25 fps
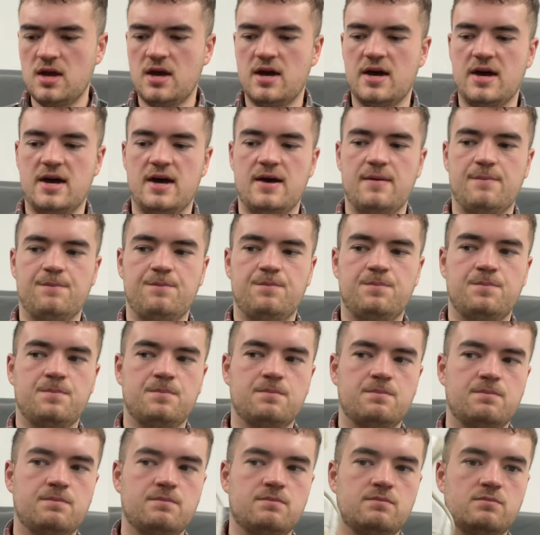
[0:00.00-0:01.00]

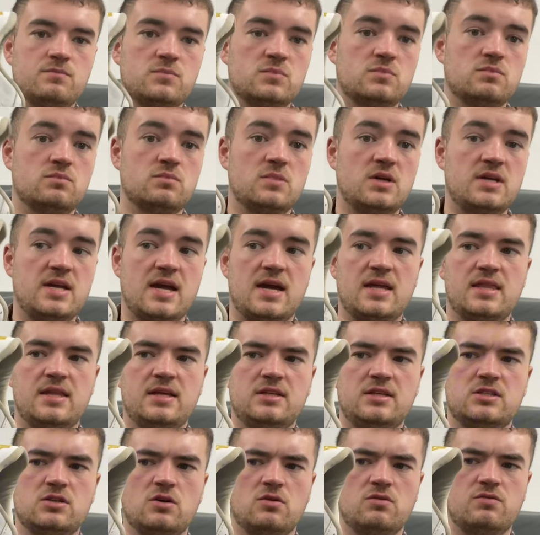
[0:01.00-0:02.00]
Yeah, and they
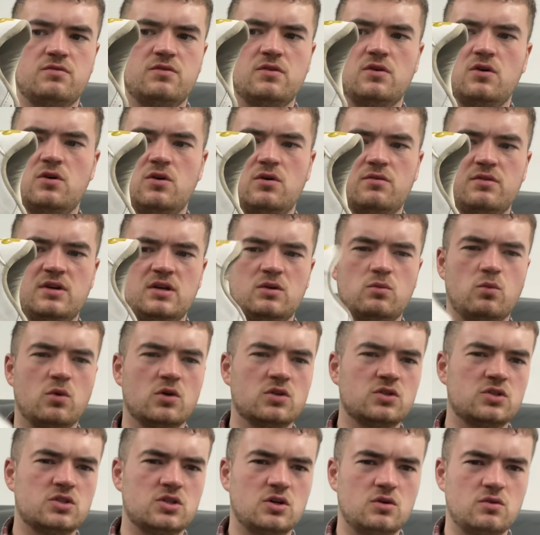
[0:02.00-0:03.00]
sold for, I
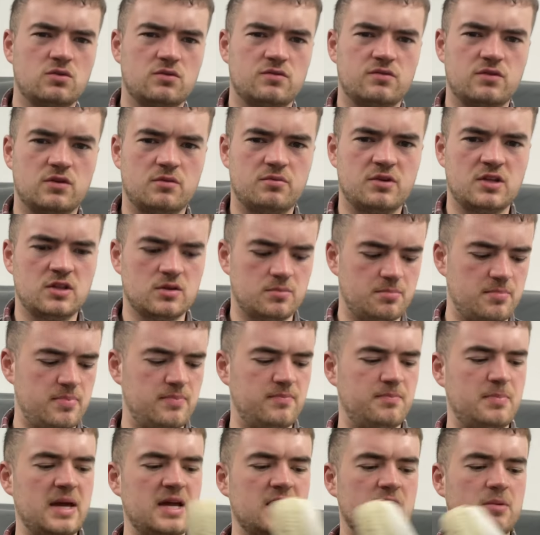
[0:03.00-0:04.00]
think the
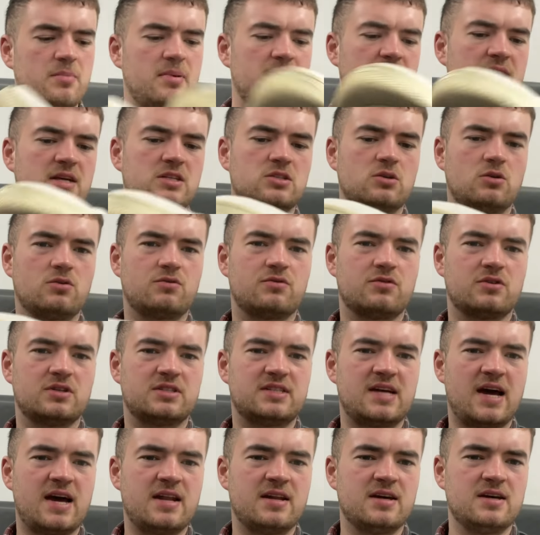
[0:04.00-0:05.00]
pink pair sold for a
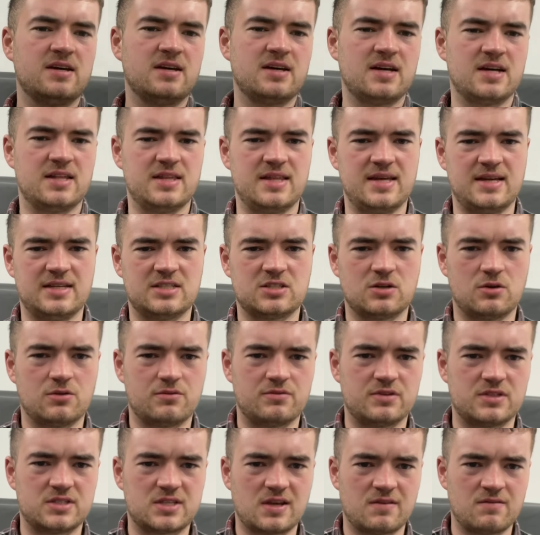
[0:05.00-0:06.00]
tenner and they sold
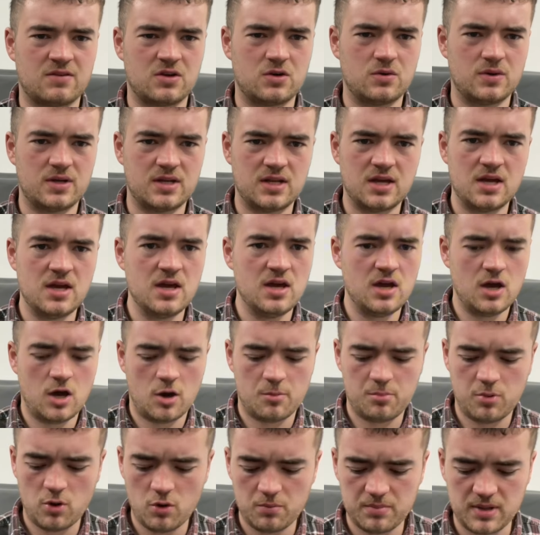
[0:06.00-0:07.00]
for £7.
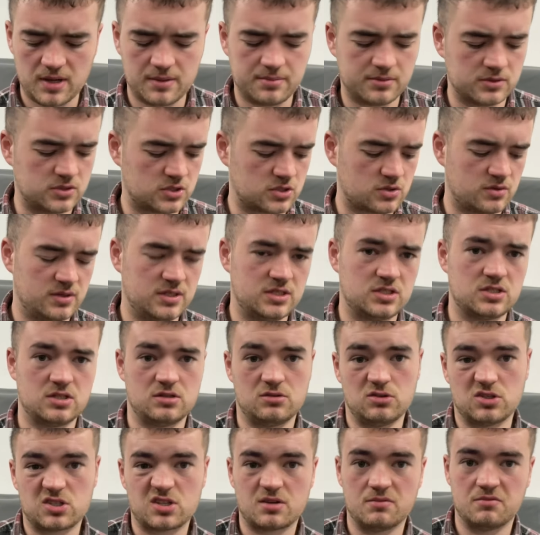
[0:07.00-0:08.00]
Pop that up on screen to
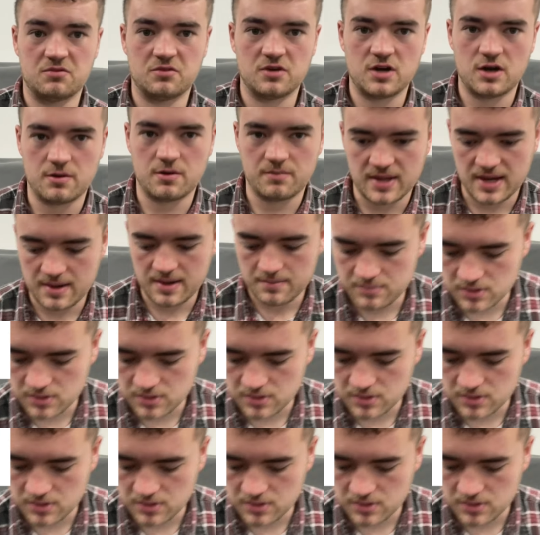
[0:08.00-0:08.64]
just confirm that,